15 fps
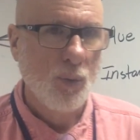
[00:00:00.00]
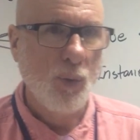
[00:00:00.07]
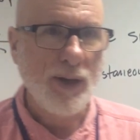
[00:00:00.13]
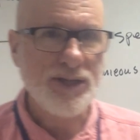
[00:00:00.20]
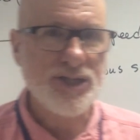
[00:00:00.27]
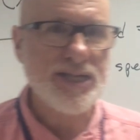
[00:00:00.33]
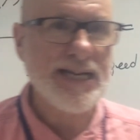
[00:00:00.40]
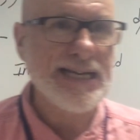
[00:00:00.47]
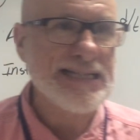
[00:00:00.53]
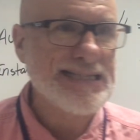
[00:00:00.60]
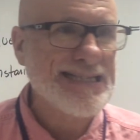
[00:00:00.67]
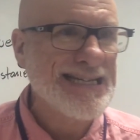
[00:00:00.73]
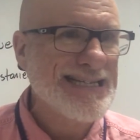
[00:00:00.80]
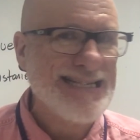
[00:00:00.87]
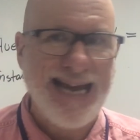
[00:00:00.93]
What's the
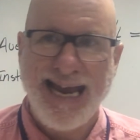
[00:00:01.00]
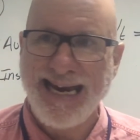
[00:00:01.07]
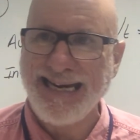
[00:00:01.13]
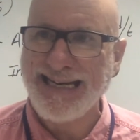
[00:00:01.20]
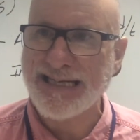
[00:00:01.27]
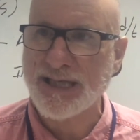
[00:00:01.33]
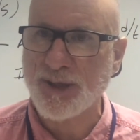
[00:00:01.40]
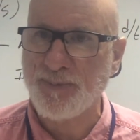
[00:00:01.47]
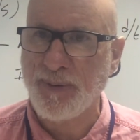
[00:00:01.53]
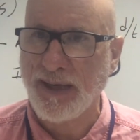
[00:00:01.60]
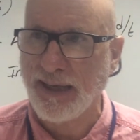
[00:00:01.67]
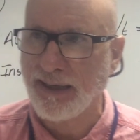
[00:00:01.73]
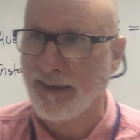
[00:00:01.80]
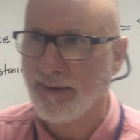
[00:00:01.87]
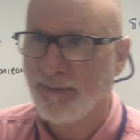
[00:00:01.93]
instantaneous
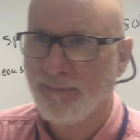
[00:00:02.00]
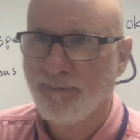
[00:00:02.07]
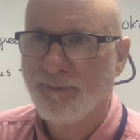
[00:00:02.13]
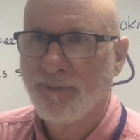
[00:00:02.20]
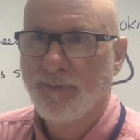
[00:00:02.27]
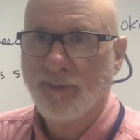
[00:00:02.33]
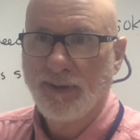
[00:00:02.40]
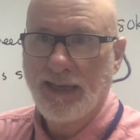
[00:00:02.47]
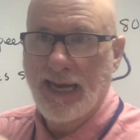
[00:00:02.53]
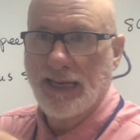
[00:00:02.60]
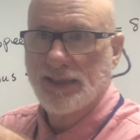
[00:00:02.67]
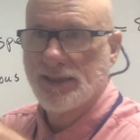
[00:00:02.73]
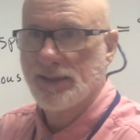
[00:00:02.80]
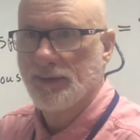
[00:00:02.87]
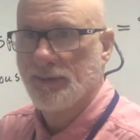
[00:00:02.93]
speed? Yes?